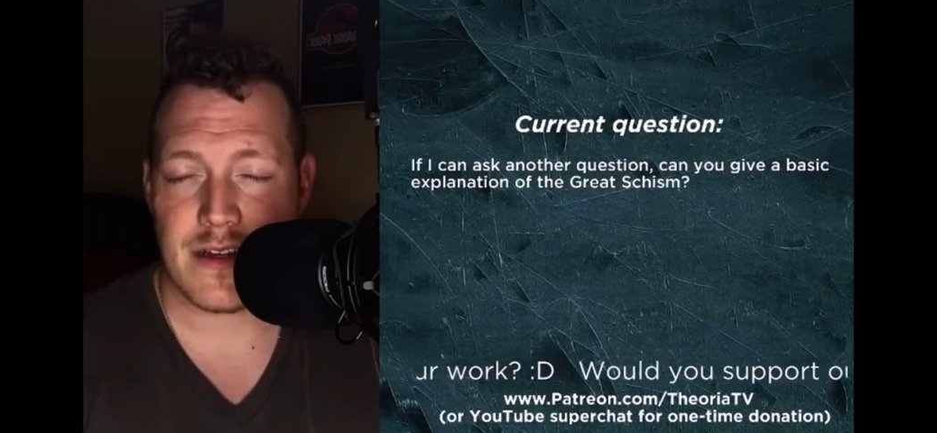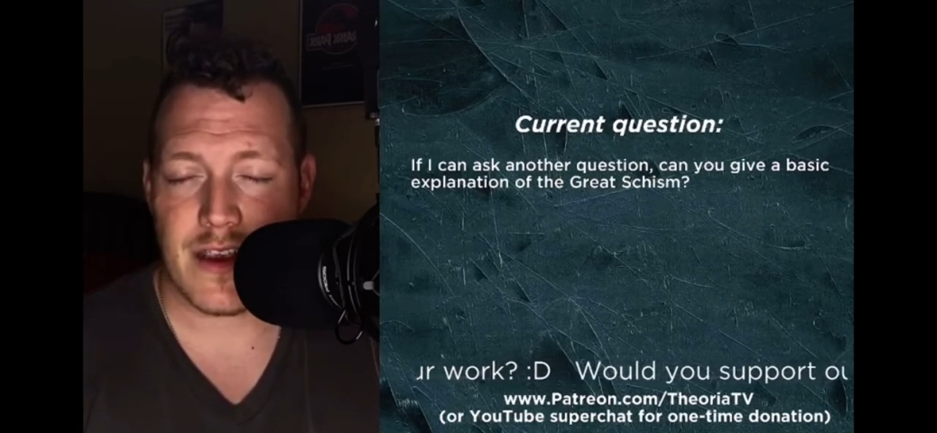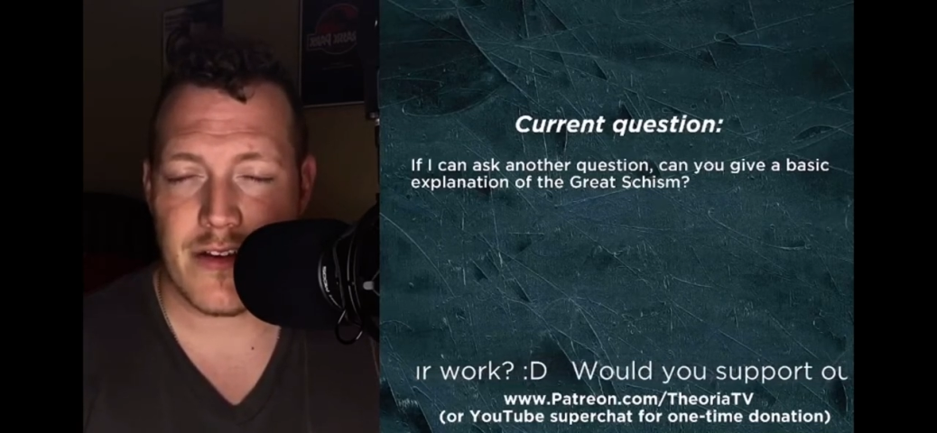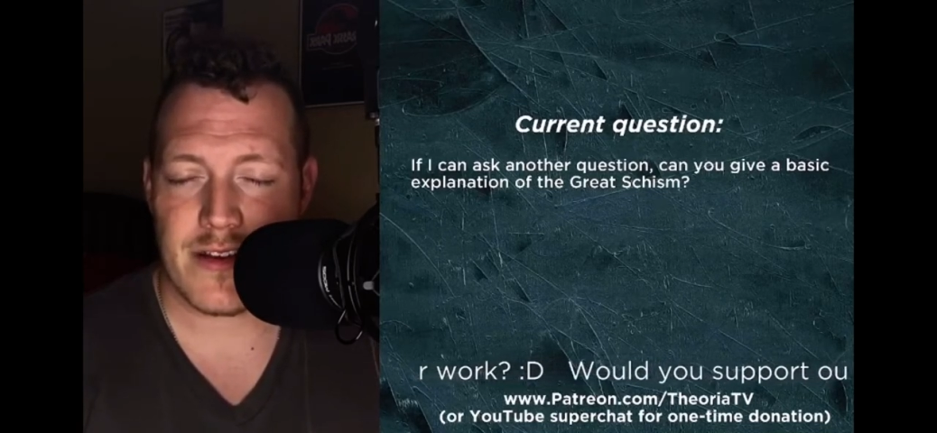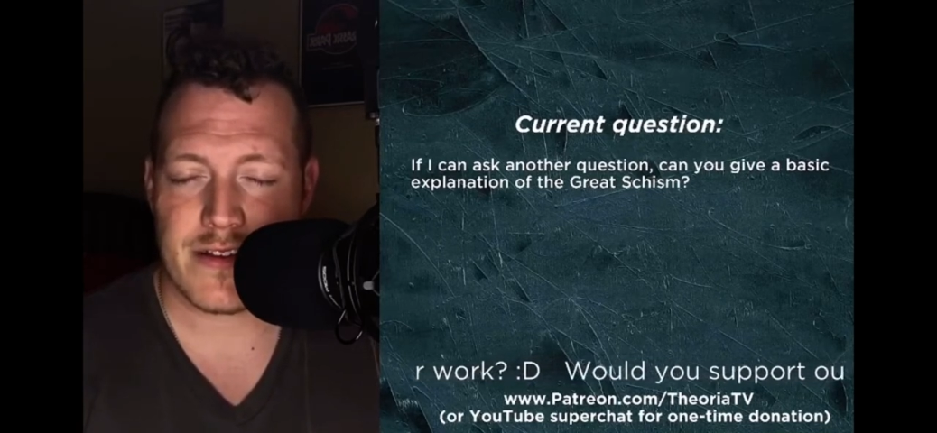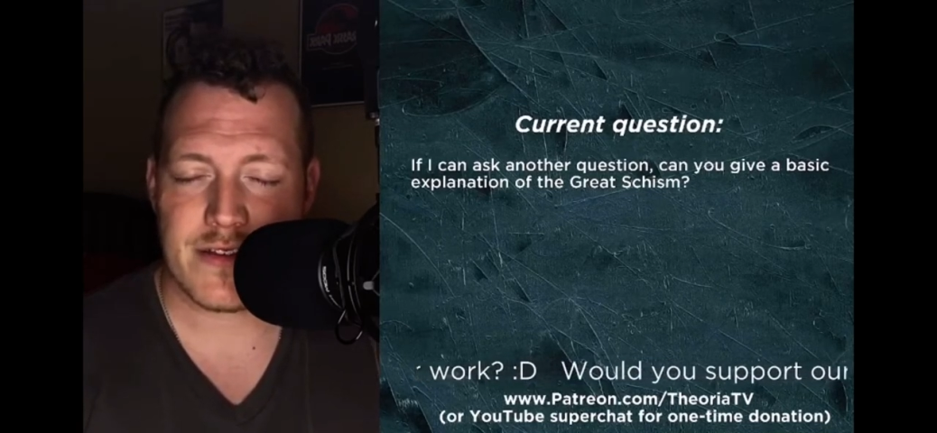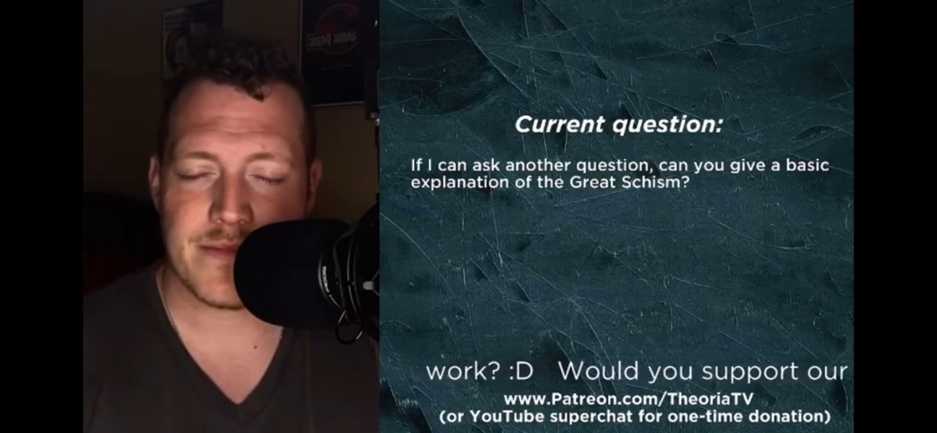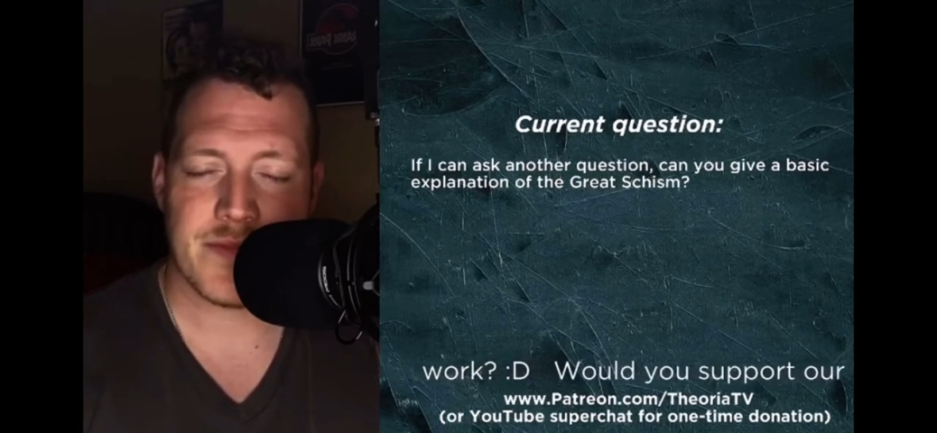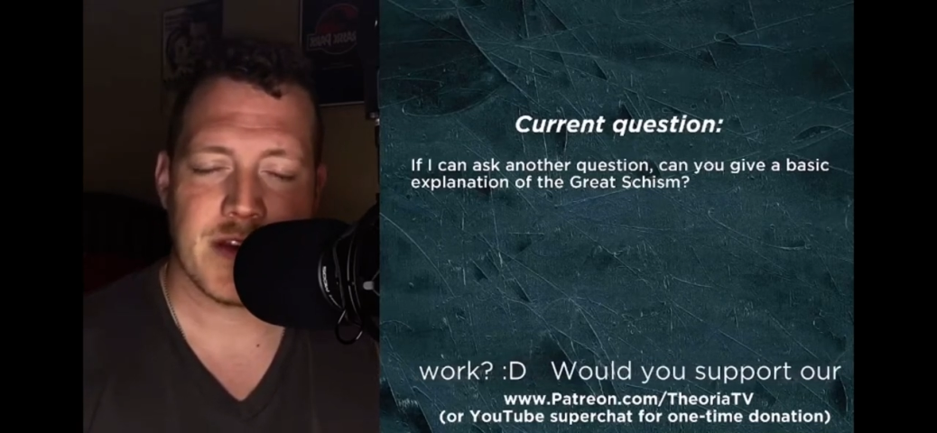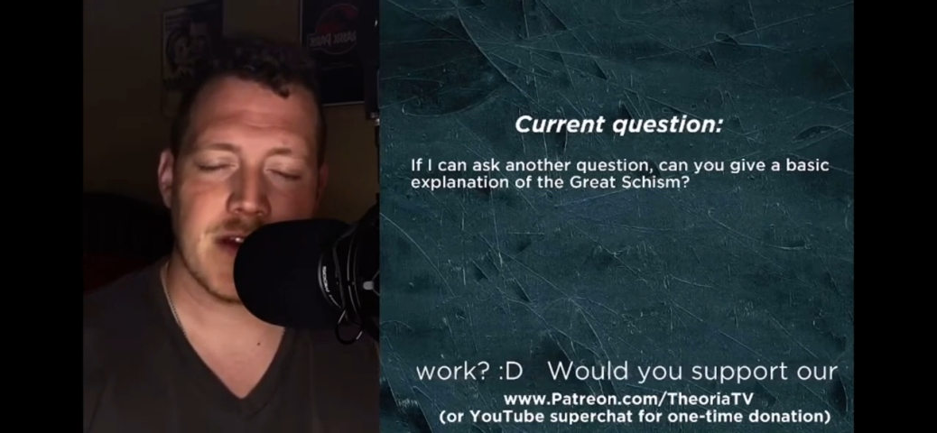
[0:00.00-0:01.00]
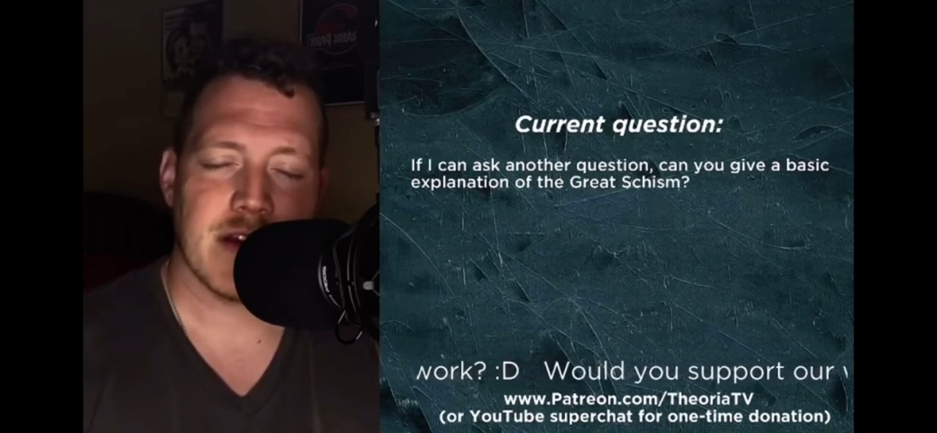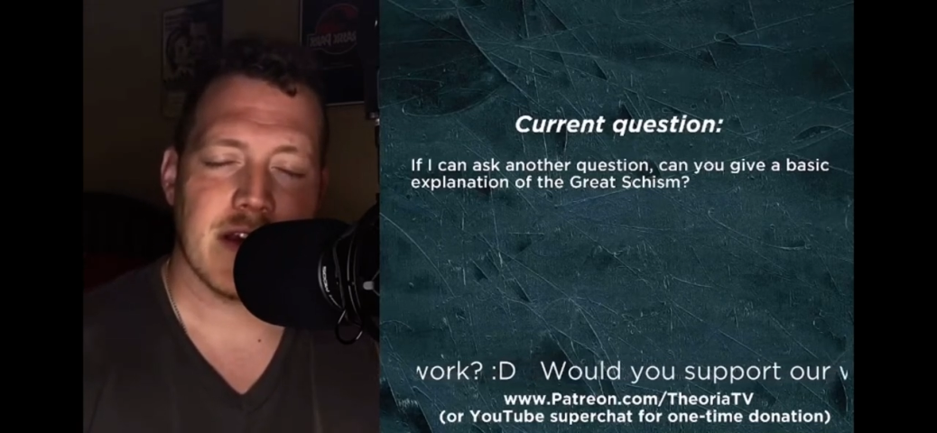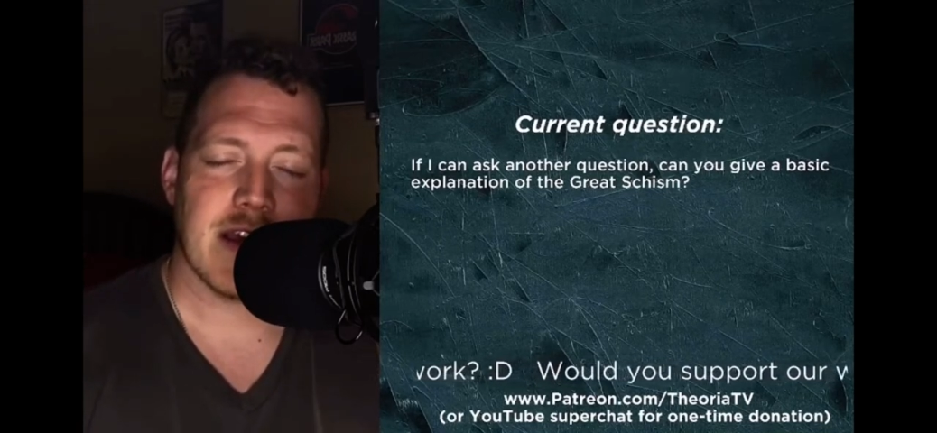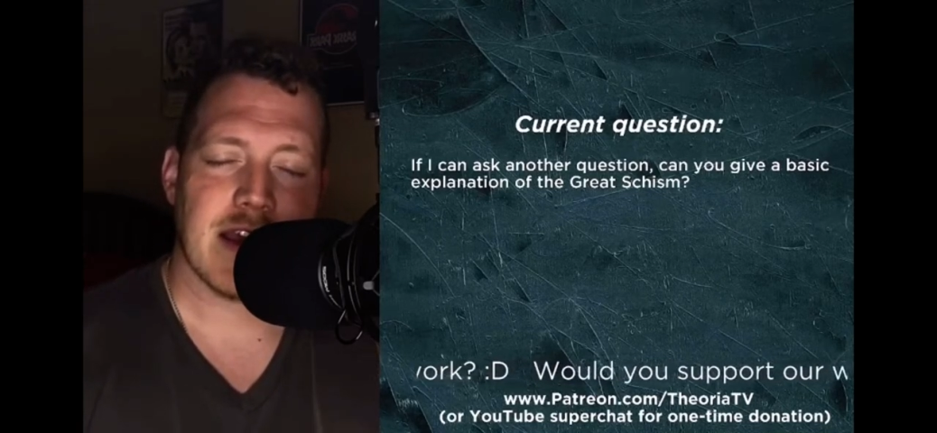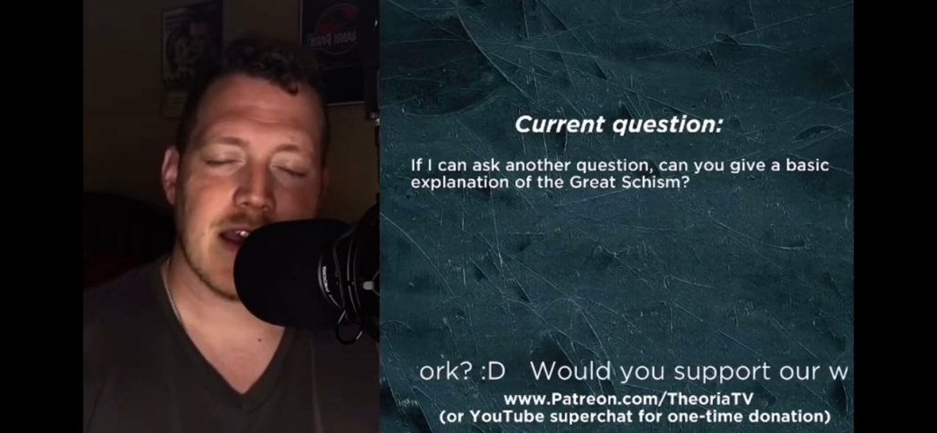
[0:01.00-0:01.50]
Arianism,
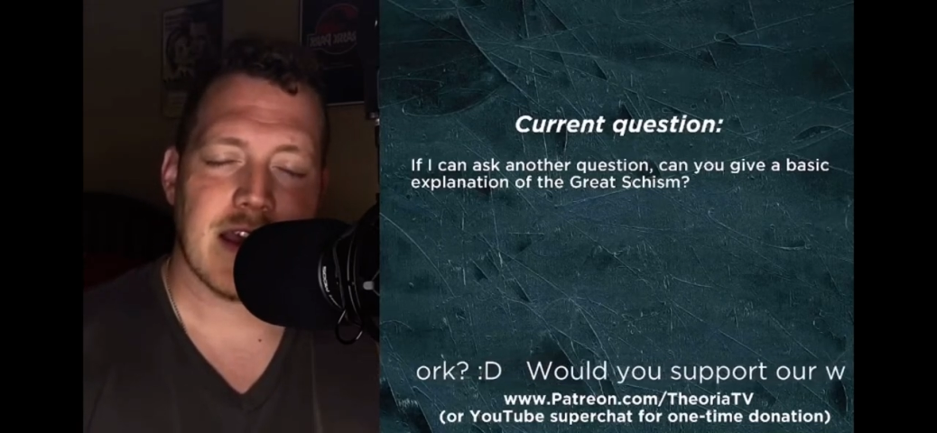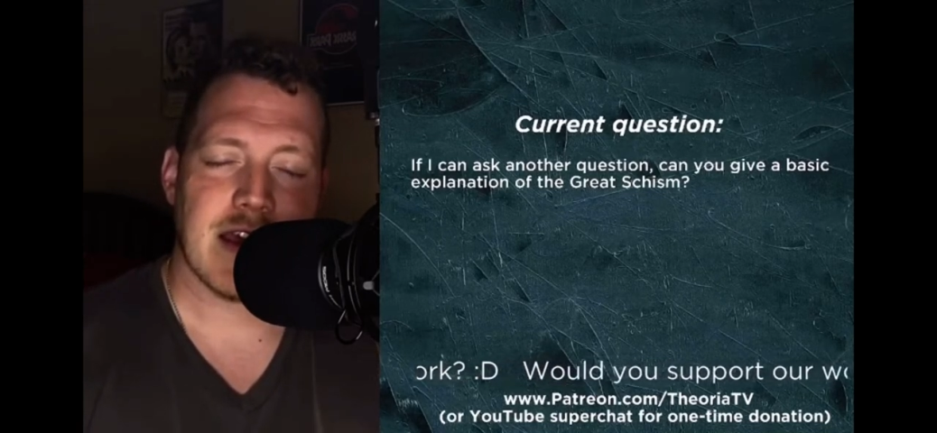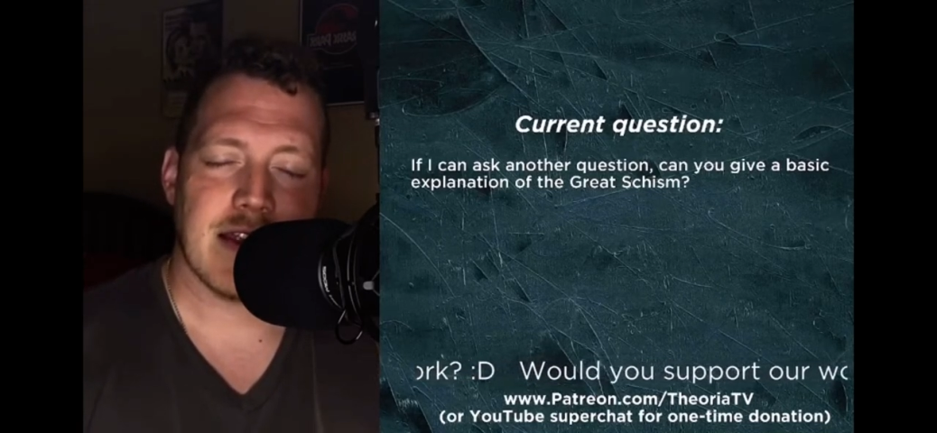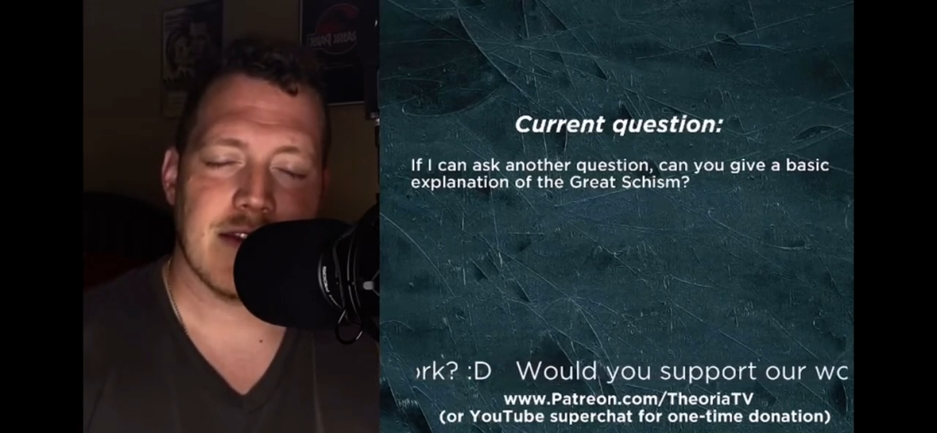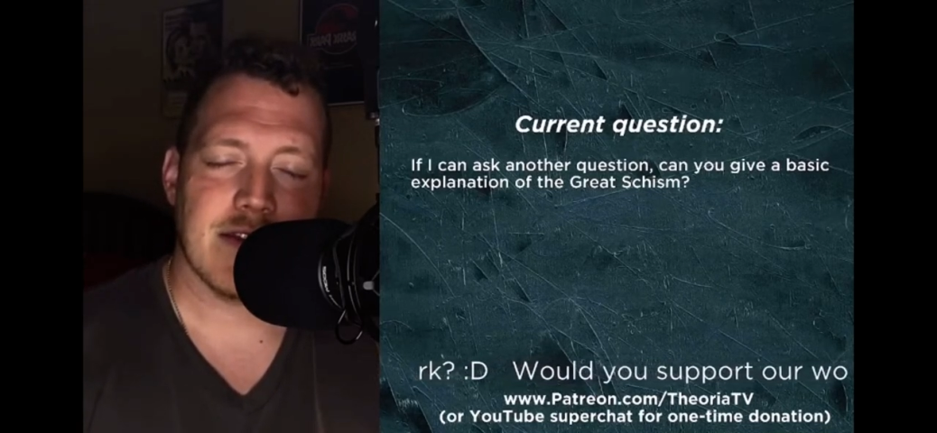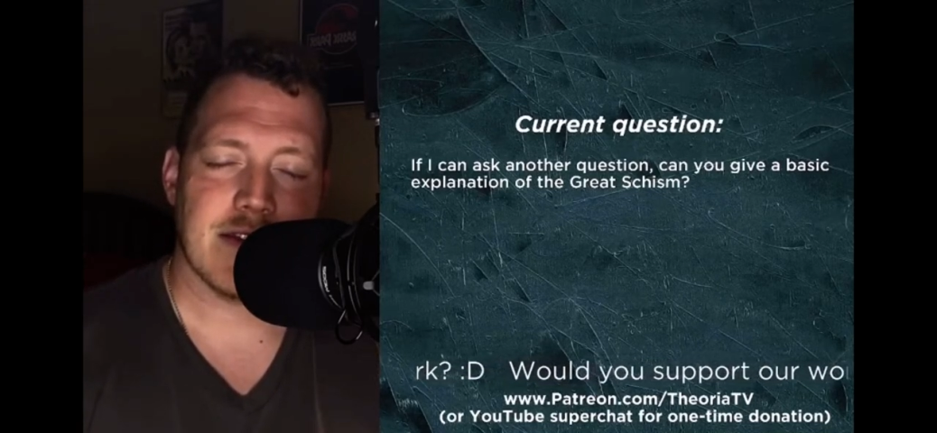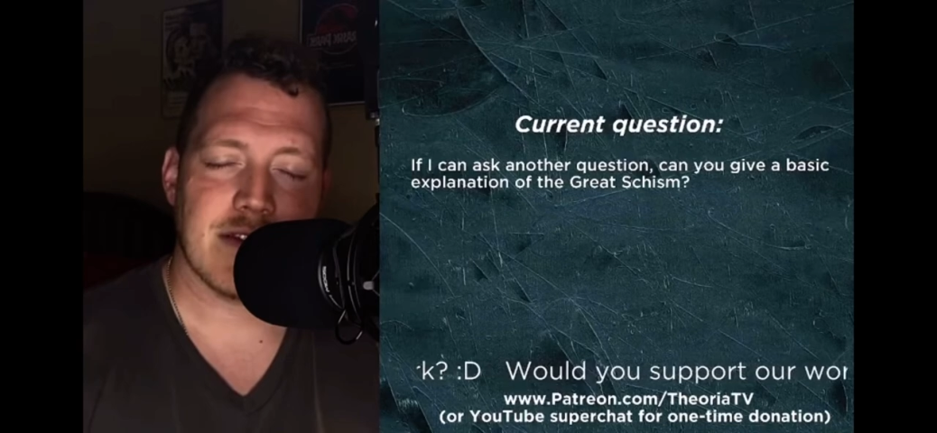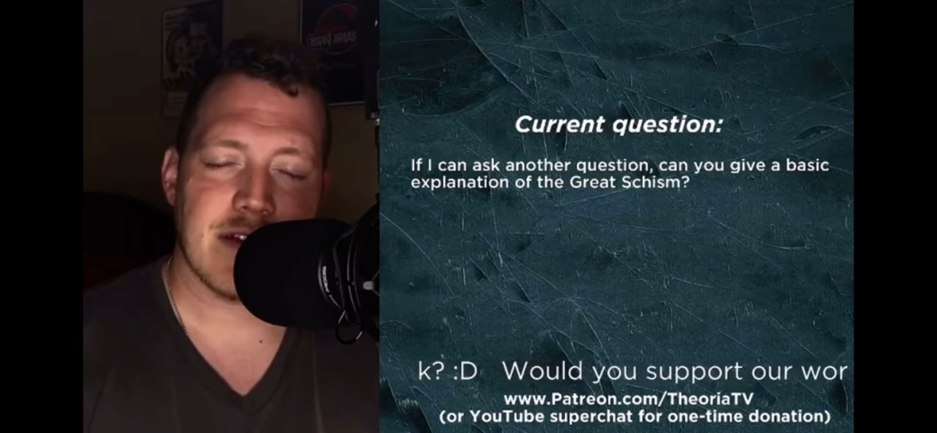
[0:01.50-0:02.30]
and